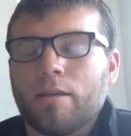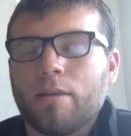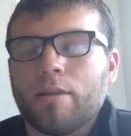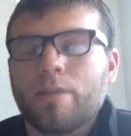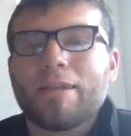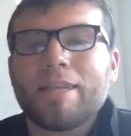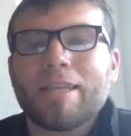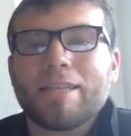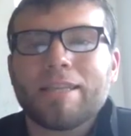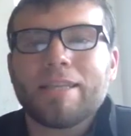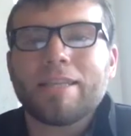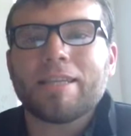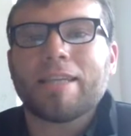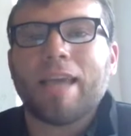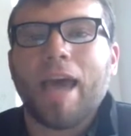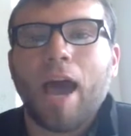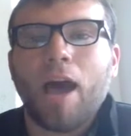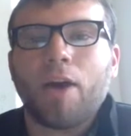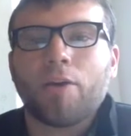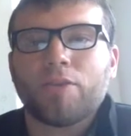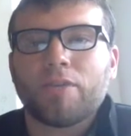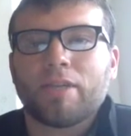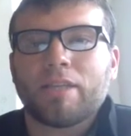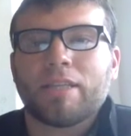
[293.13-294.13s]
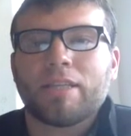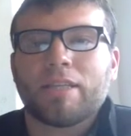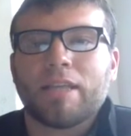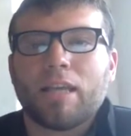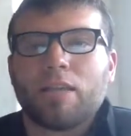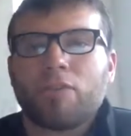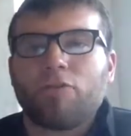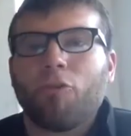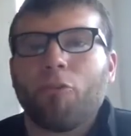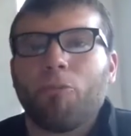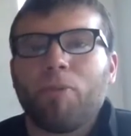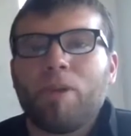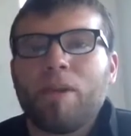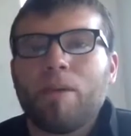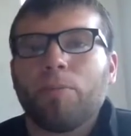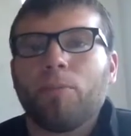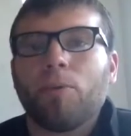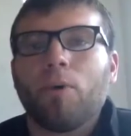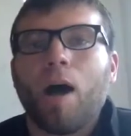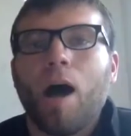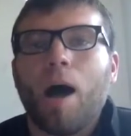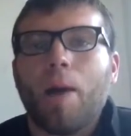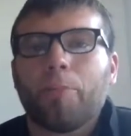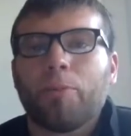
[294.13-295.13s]
This is how successful
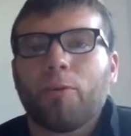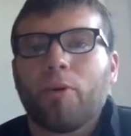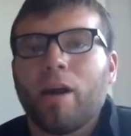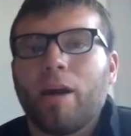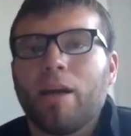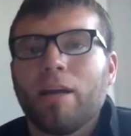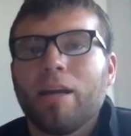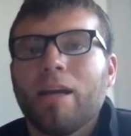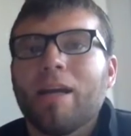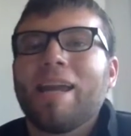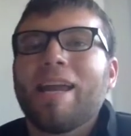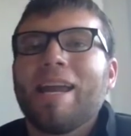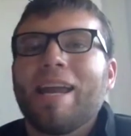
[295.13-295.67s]
people operate